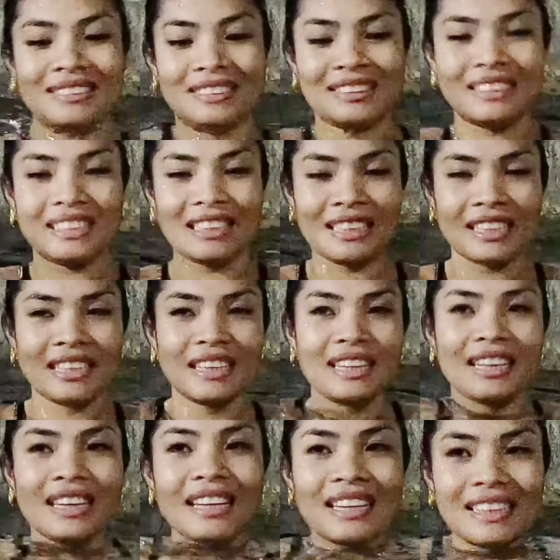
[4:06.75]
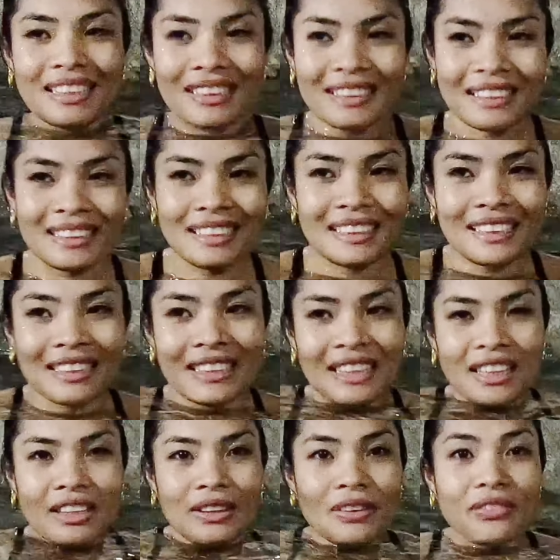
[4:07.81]
so you Farang in, in Thai.
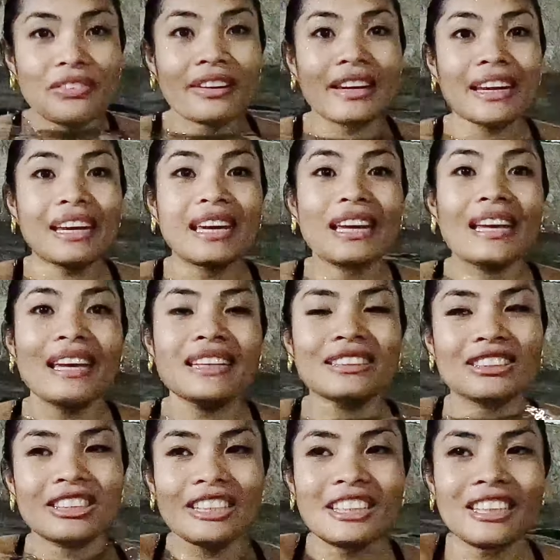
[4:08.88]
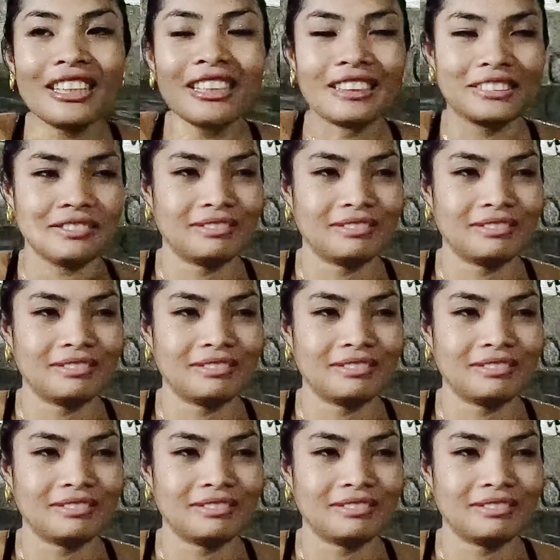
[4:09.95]
You Farang, sir.